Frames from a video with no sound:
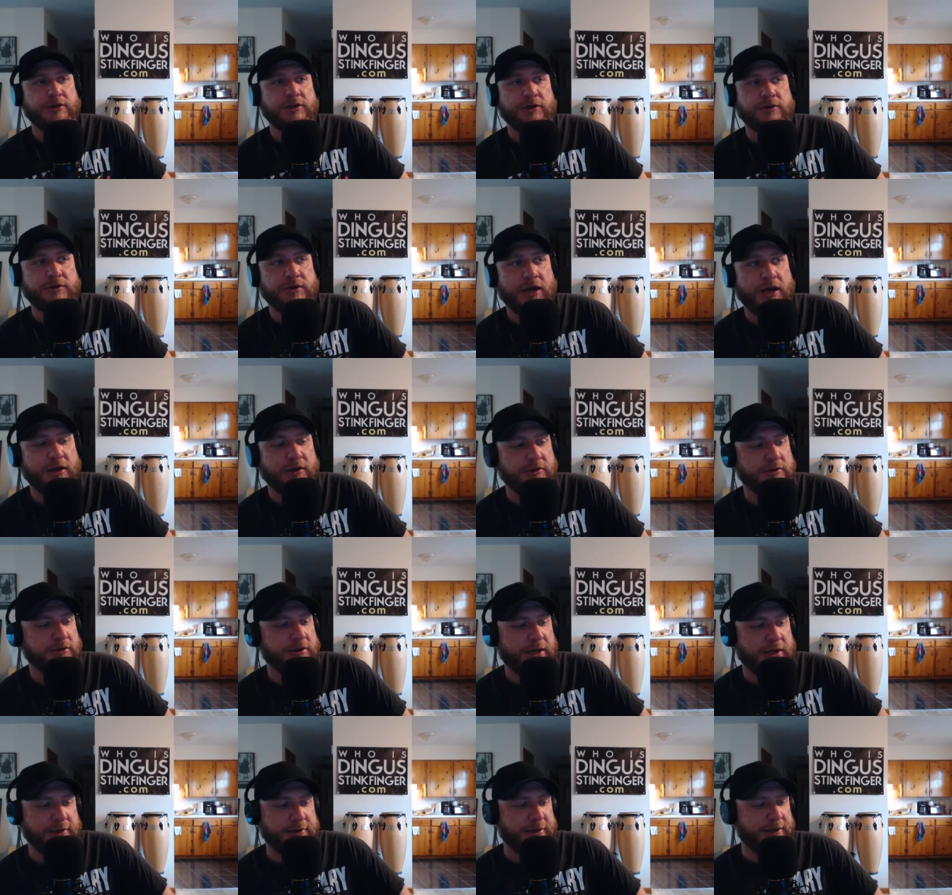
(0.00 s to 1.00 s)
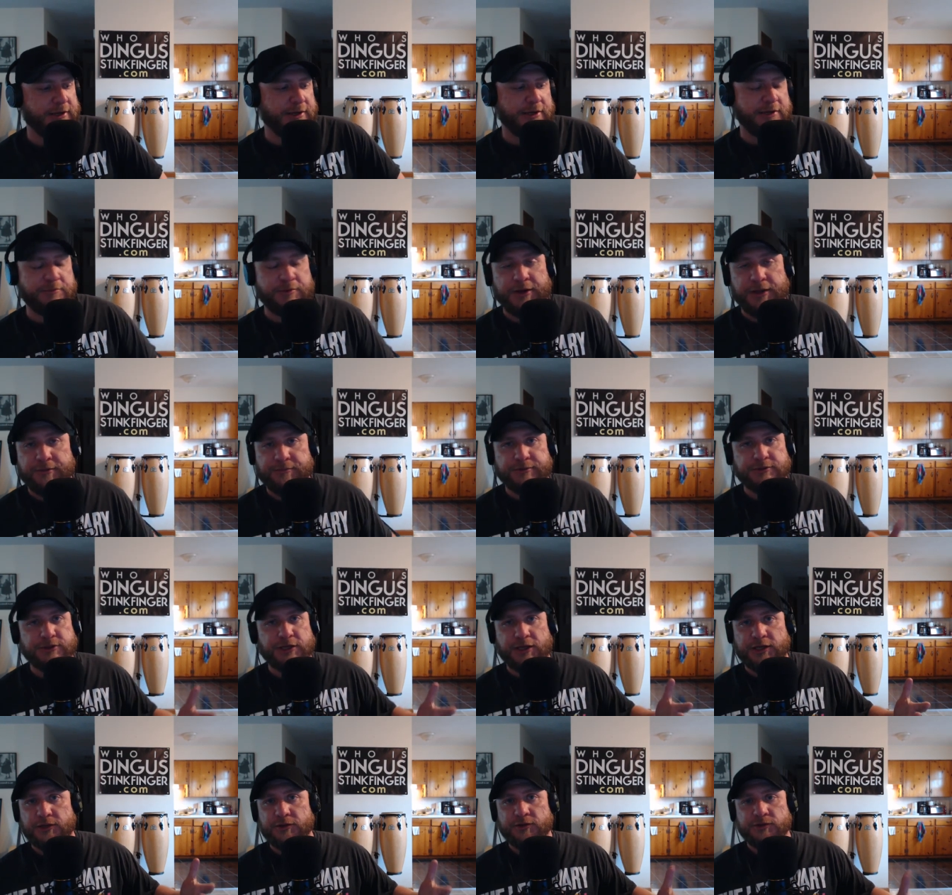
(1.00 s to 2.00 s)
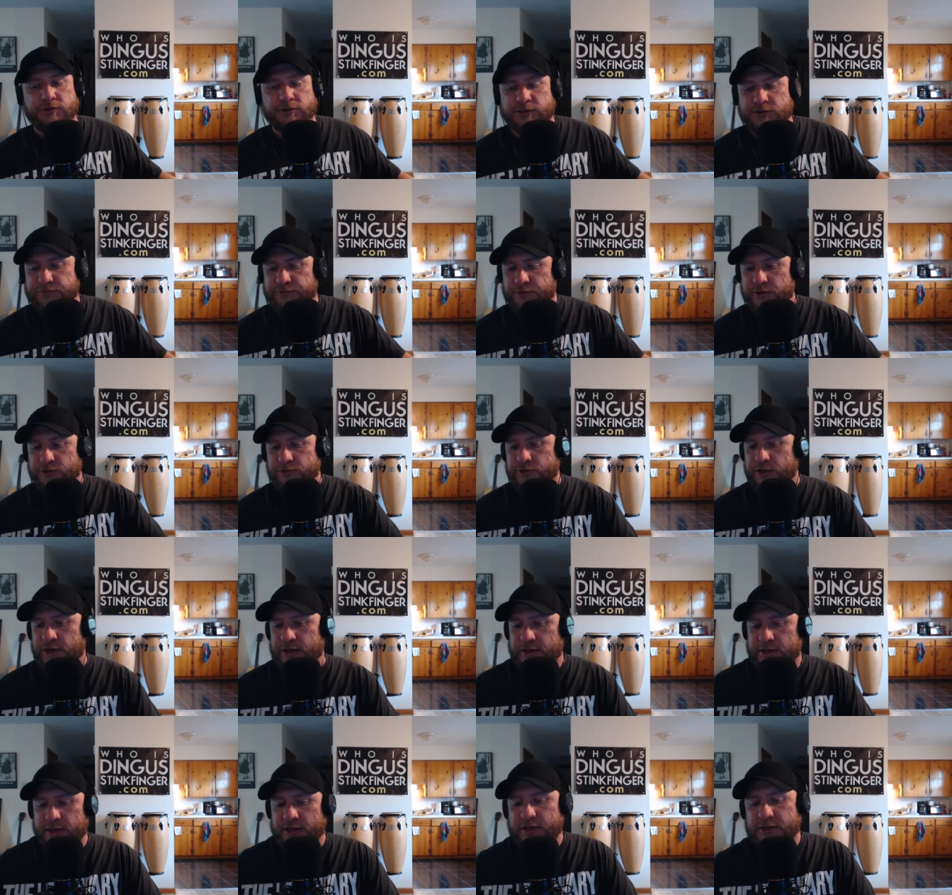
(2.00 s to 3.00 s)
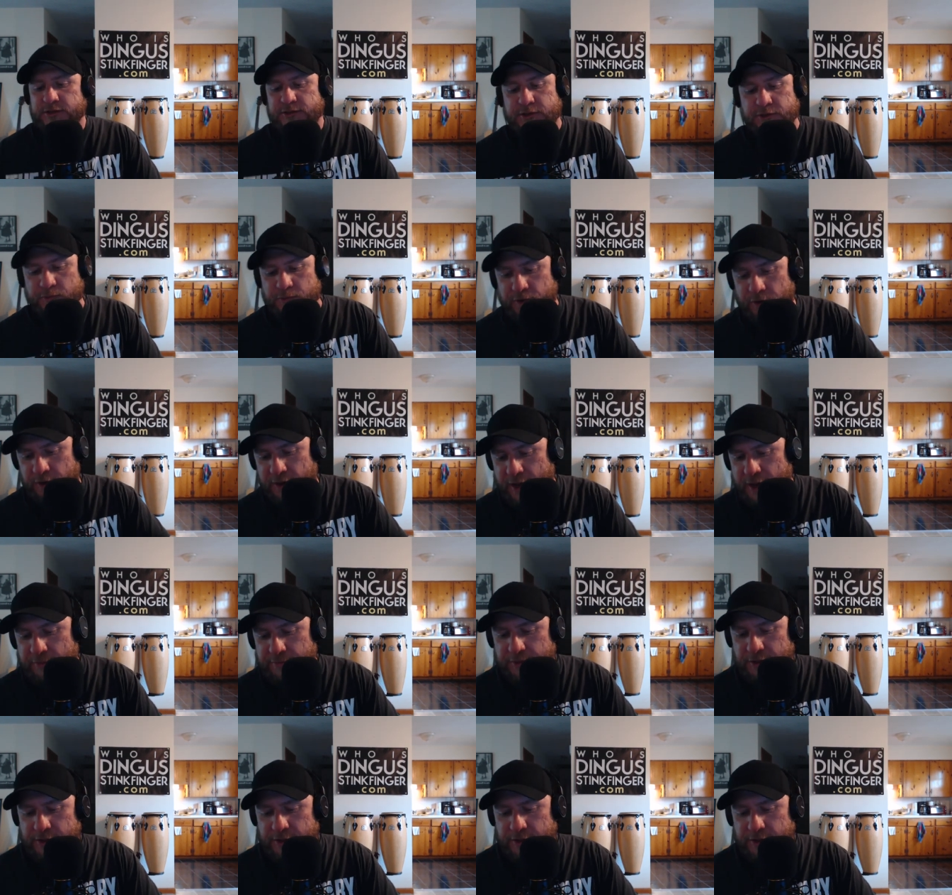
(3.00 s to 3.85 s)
not at anybody in particular, just frustrated that things didn't work out.